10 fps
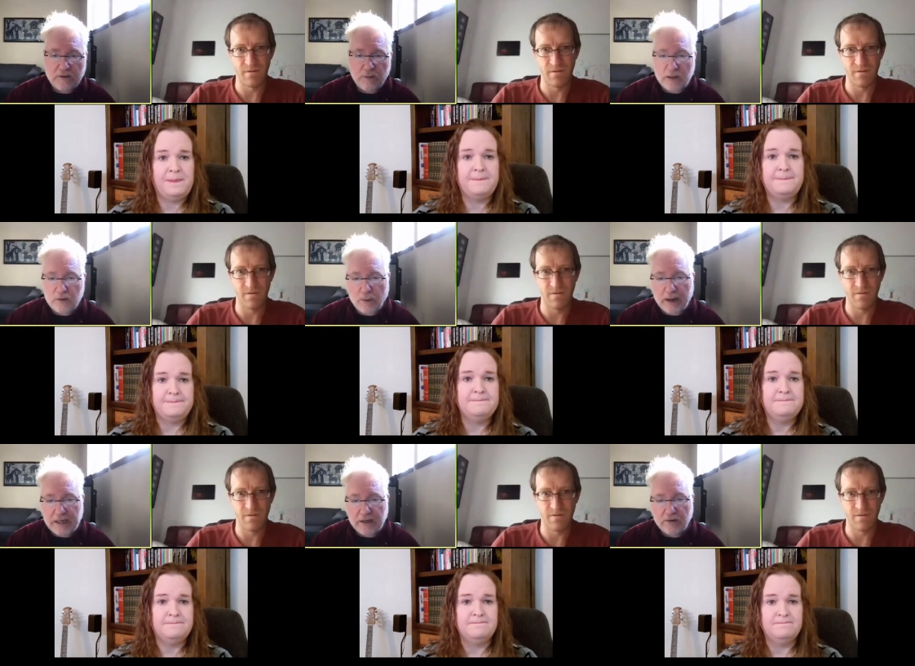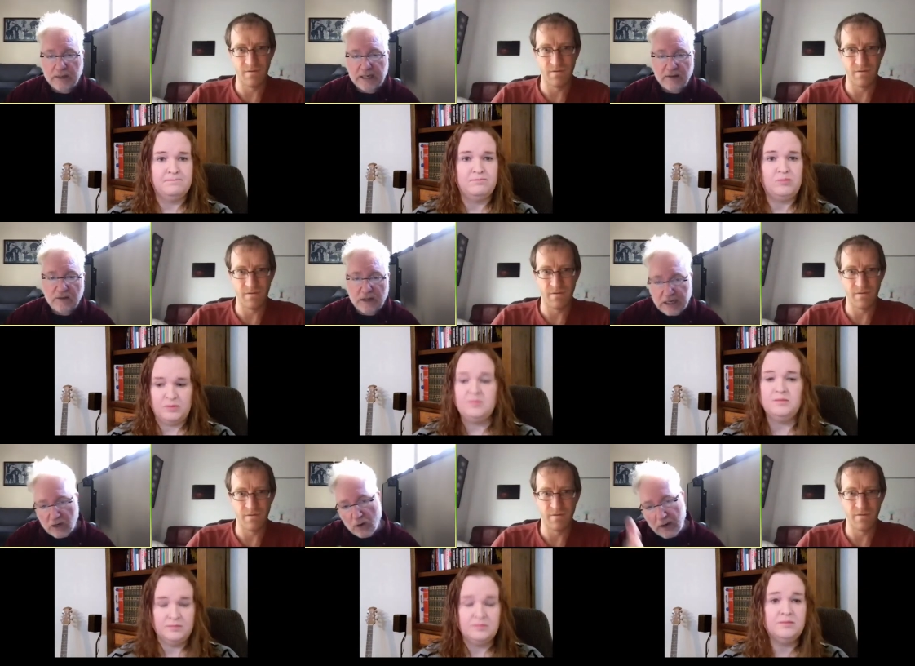Speaker 1: of about 20 degrees. So
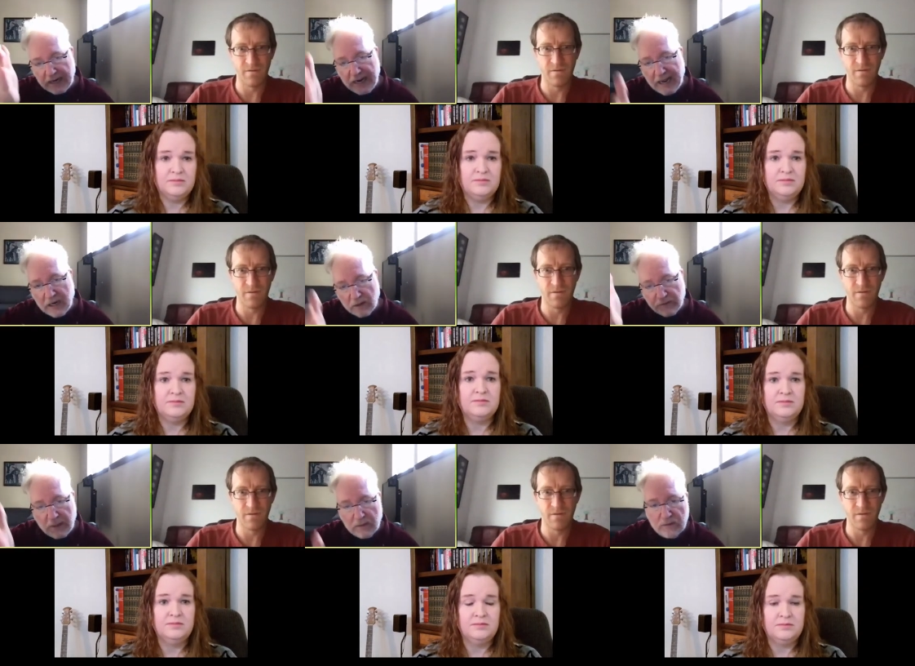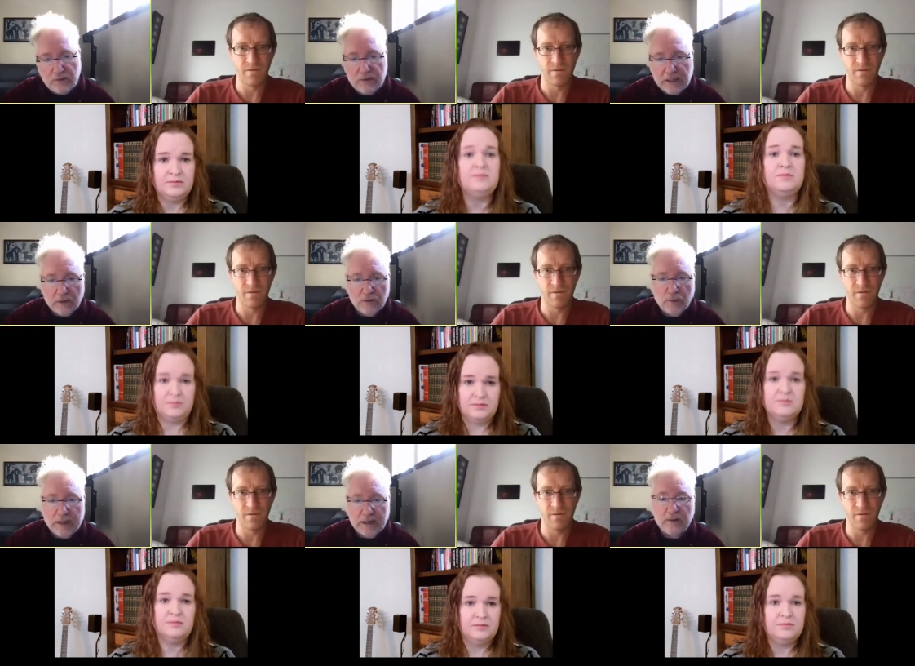they go at an angle of about,
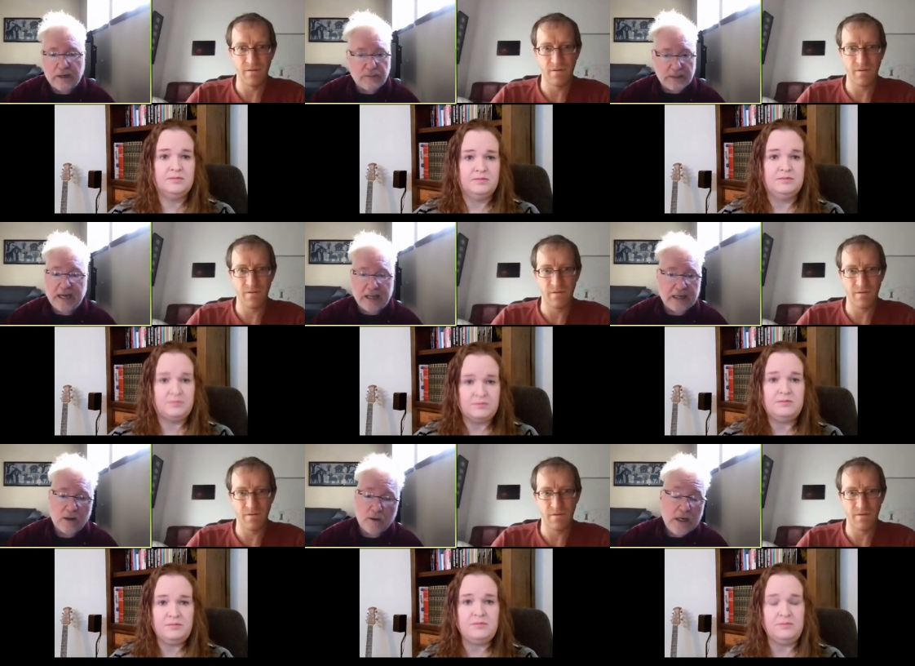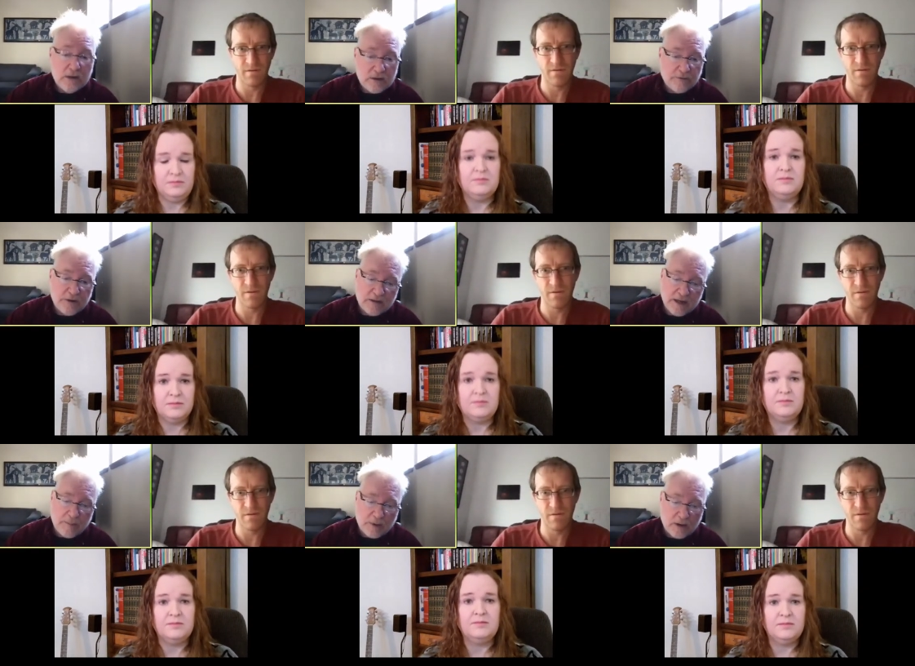20 degrees. But yeah, they go. So for
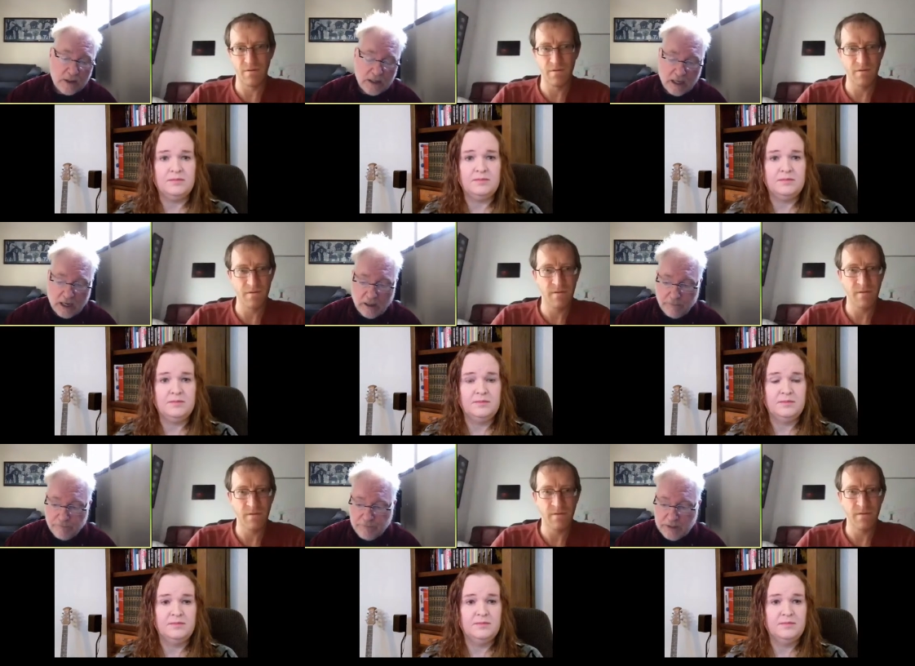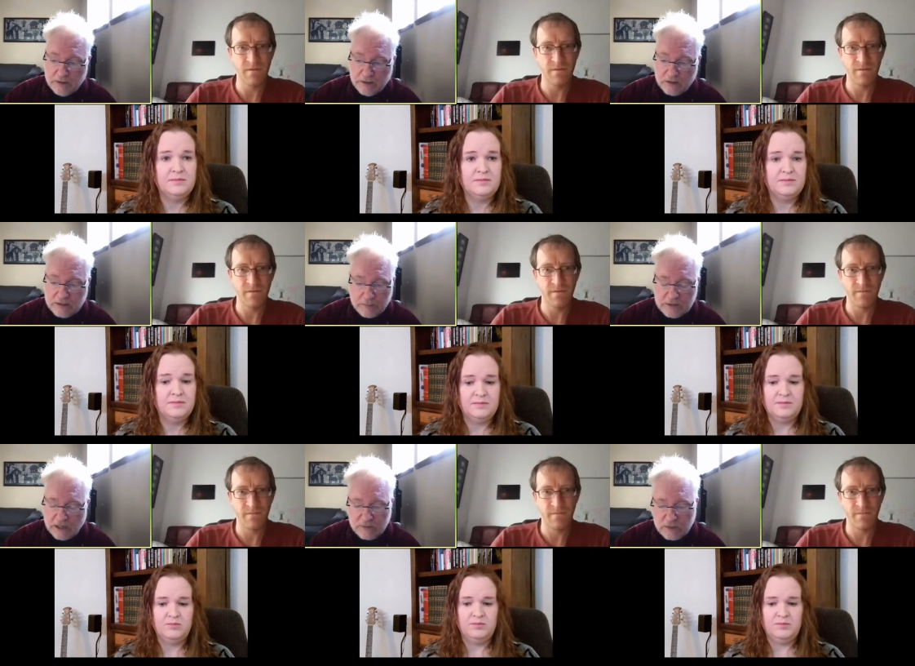example, there are some
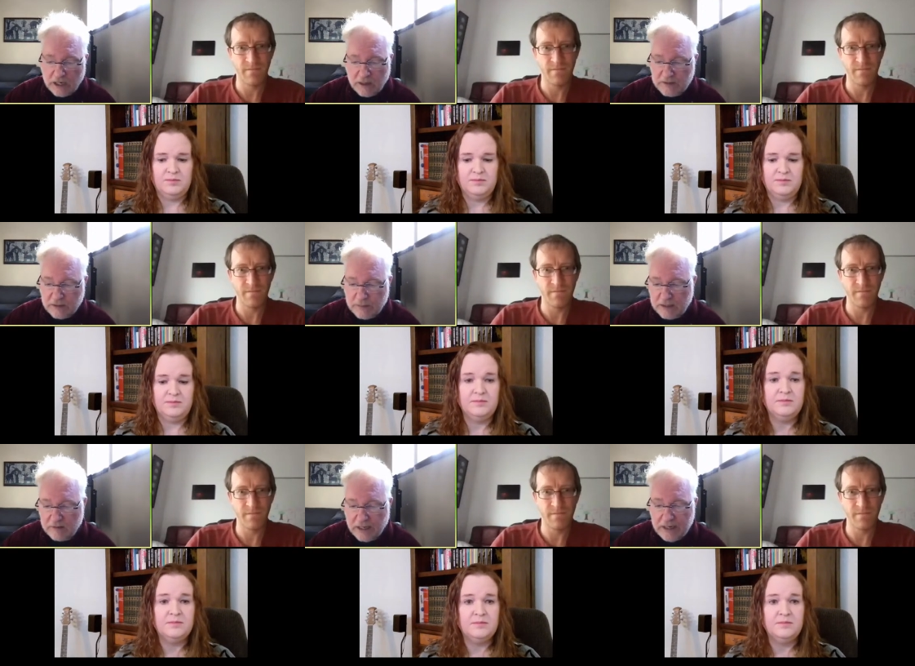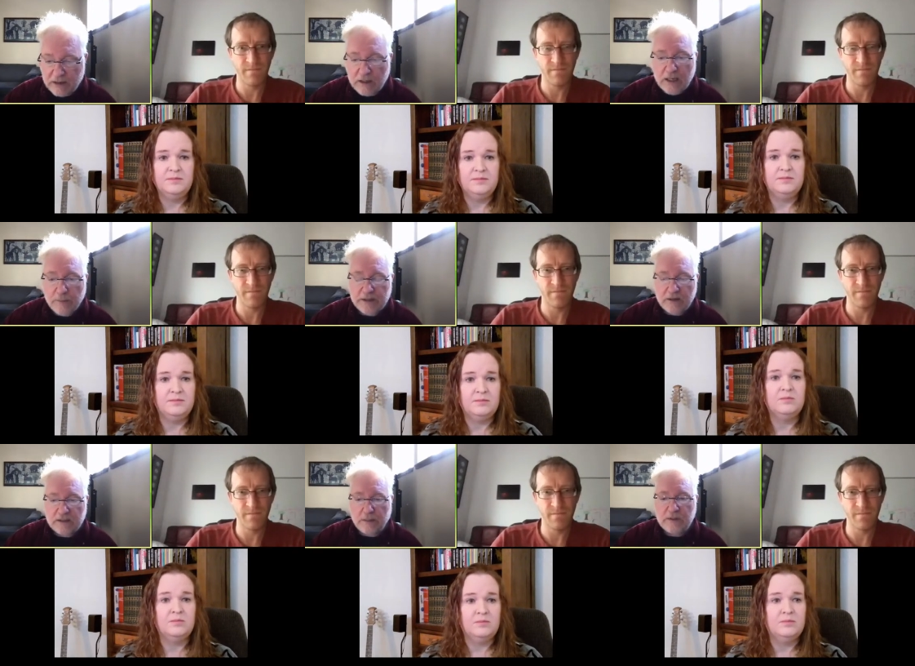stars, we'll talk about some of these later, but
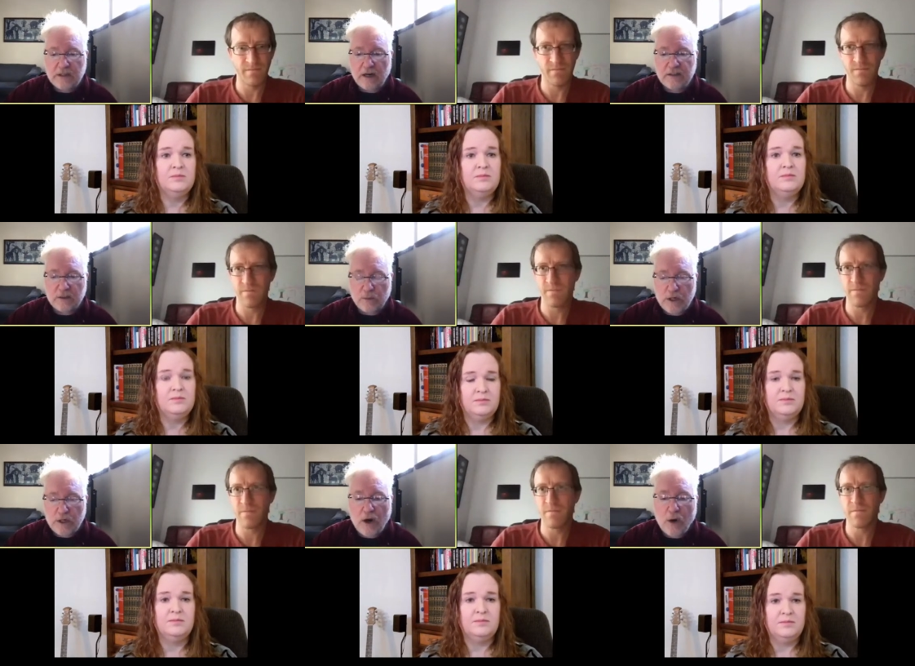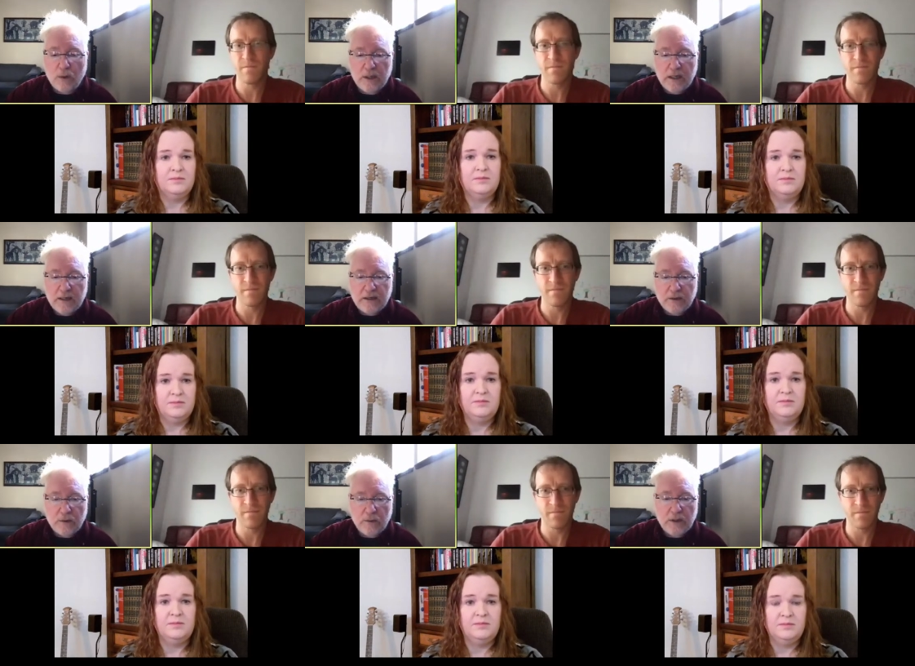there are some stars that were known
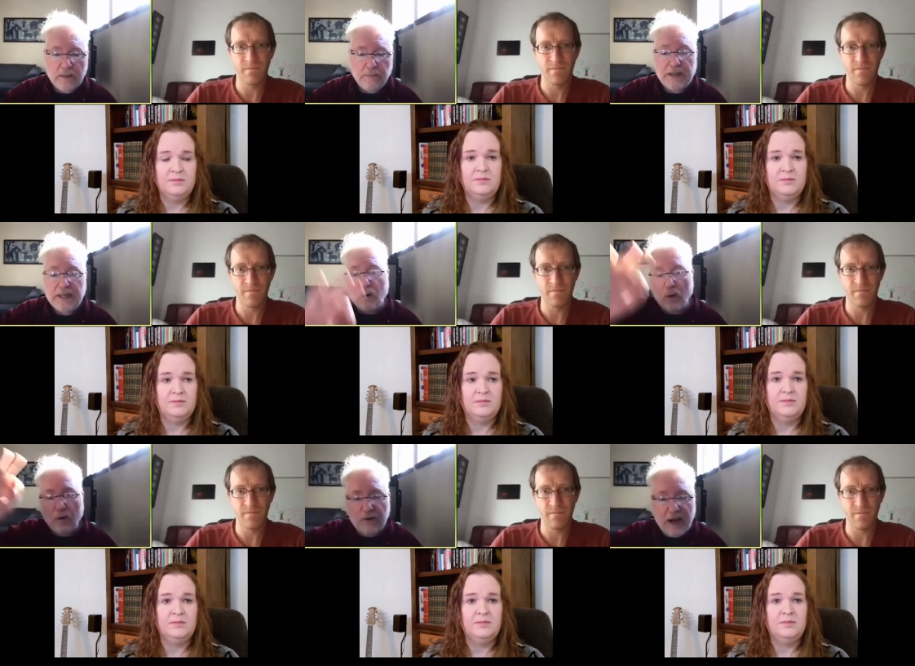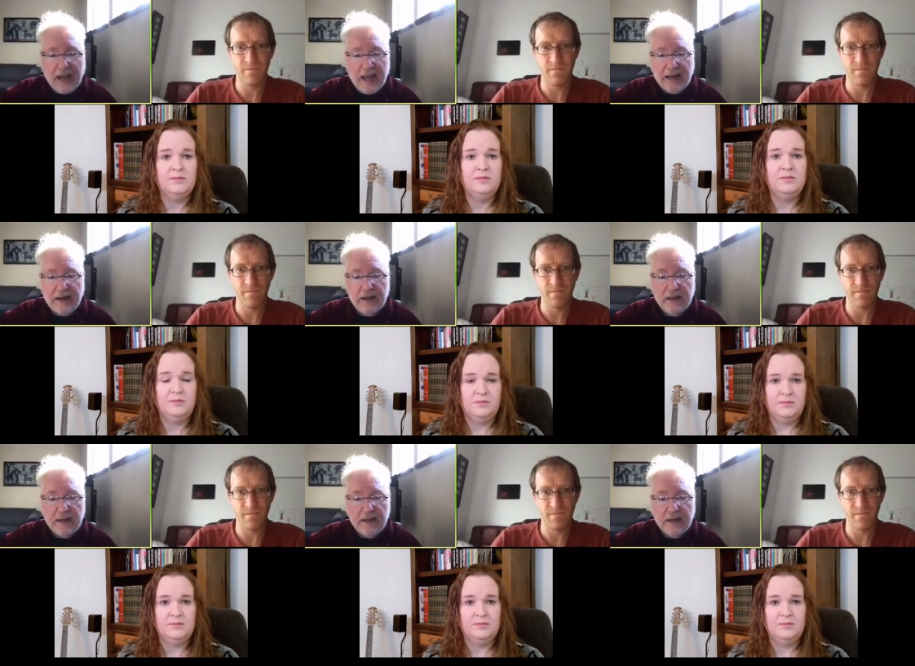to be overhead